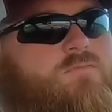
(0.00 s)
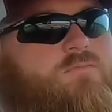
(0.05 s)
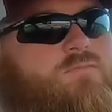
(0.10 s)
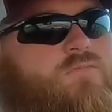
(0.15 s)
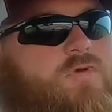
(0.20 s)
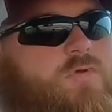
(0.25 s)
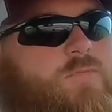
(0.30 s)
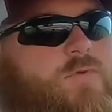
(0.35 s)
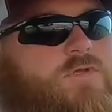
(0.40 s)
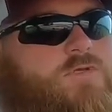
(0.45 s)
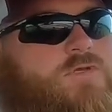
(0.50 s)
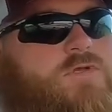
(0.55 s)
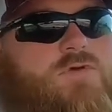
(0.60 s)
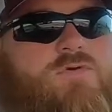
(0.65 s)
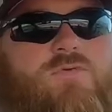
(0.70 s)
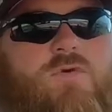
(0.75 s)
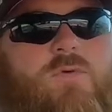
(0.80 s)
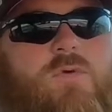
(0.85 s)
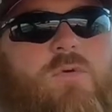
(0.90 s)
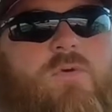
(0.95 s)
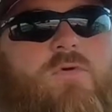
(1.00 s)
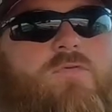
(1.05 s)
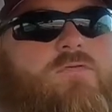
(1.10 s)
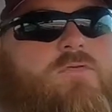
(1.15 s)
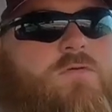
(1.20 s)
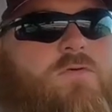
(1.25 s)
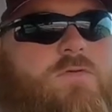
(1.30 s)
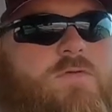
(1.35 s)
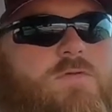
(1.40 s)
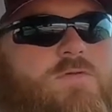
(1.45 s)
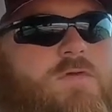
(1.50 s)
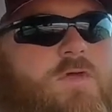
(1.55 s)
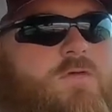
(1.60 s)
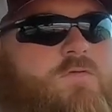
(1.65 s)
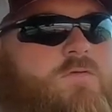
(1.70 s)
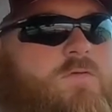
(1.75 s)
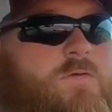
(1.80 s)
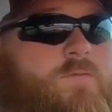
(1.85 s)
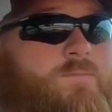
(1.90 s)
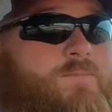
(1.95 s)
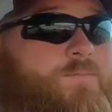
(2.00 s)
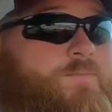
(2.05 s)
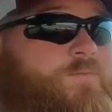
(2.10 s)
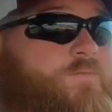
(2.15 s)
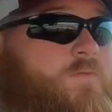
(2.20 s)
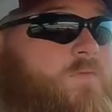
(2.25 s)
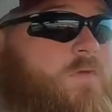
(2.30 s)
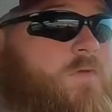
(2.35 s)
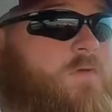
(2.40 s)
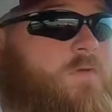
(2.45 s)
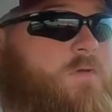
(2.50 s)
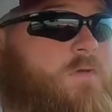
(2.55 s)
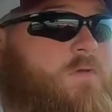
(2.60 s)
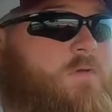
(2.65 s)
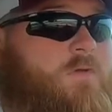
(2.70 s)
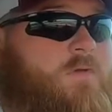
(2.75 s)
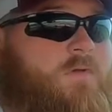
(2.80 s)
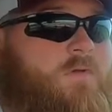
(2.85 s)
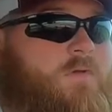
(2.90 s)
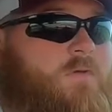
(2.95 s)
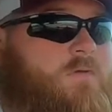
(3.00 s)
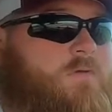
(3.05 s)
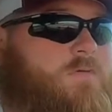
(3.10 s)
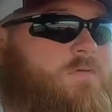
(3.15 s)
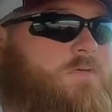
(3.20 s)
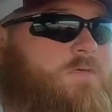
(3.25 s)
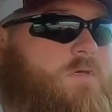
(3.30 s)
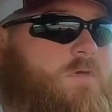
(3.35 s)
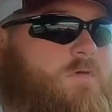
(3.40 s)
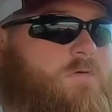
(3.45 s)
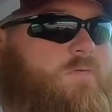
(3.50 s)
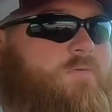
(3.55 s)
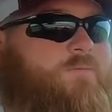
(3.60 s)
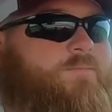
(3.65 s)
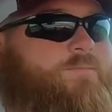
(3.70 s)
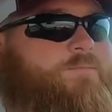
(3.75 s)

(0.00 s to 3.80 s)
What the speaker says: pretty much do what we want to in this country. So